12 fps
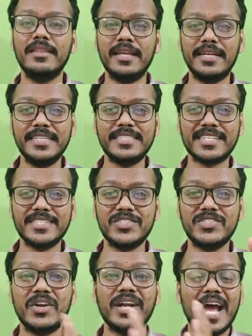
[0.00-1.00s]
That is
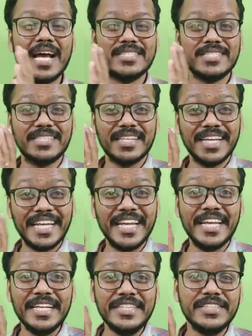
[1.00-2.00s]
considered as
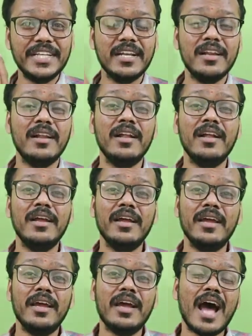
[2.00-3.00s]
initial.
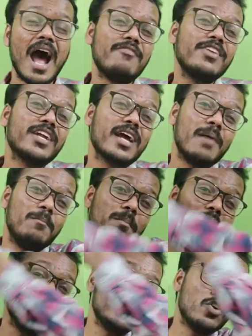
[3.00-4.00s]
After
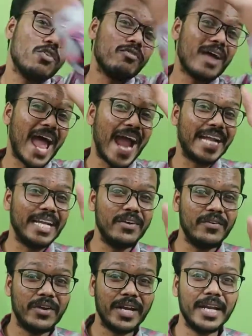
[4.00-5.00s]
completion of
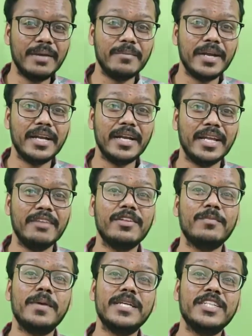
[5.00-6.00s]
active treatment, if
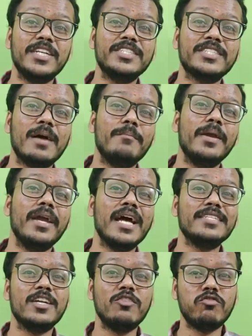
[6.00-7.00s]
the patient is coming
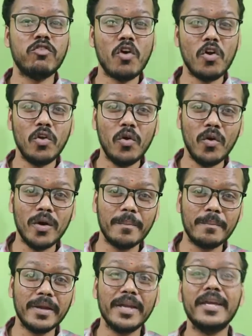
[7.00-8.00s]
as a
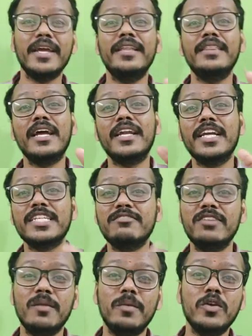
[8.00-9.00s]
follow-up, in that case
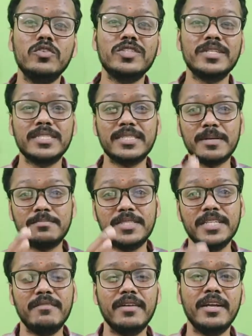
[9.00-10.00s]
we'll be using
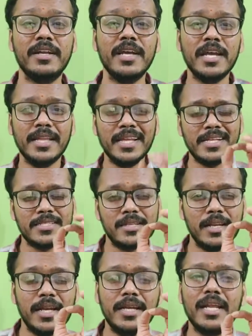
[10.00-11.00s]
subsequent. There is
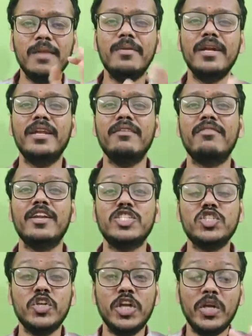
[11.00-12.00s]
little bit
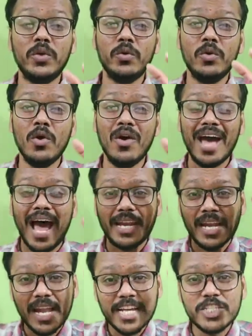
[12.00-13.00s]
difference. You need to
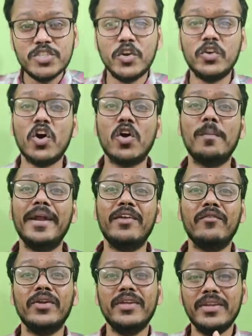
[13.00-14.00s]
analyze your
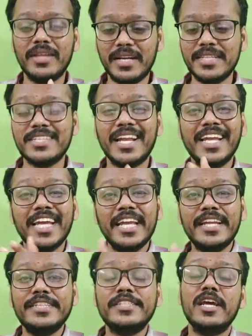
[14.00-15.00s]
document whether that is an
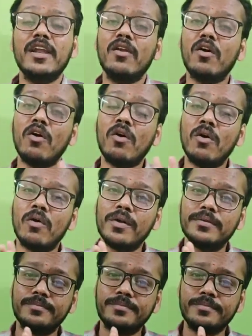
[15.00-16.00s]
initial
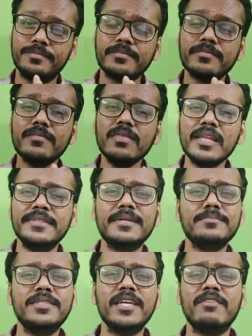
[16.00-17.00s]
or
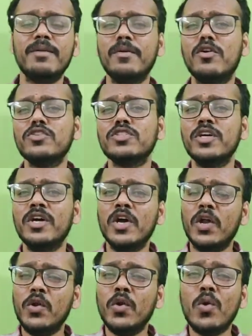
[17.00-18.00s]
subsequent, because
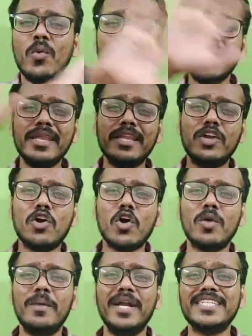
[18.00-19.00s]
nowhere in the
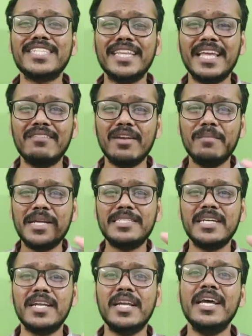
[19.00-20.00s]
documentation they will
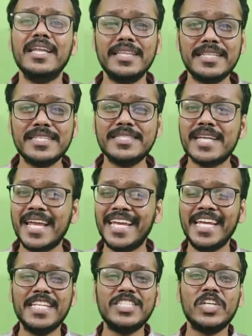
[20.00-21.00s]
mention this is an
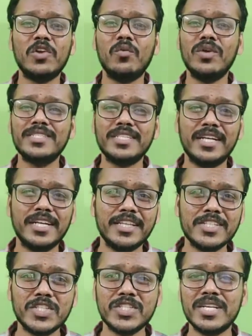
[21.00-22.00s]
initial
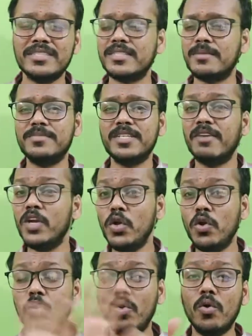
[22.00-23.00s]
visit, this is an subsequent.
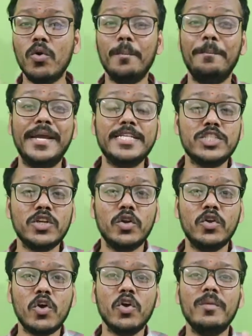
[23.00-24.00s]
No, based
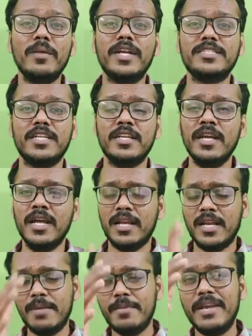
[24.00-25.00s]
on documentation.
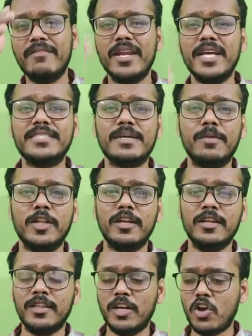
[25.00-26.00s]
Let me give an example.
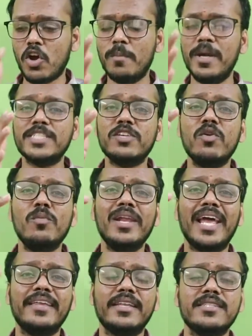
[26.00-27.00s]
The documentation will be
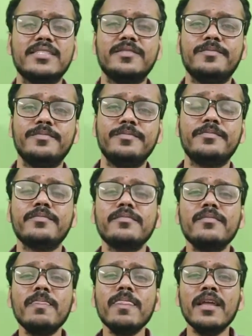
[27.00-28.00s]
like this.
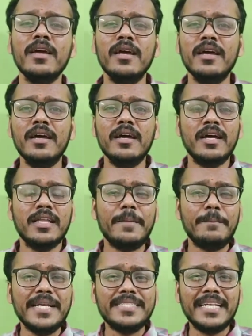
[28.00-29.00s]

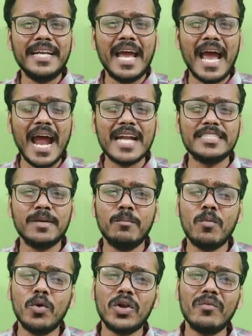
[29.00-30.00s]
The patient had
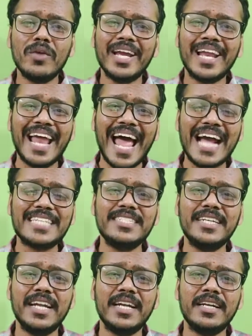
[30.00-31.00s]
some motor vehicle
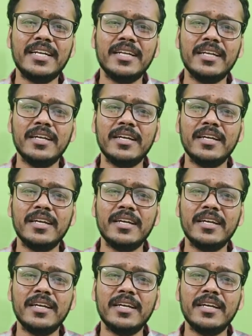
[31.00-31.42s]
accident.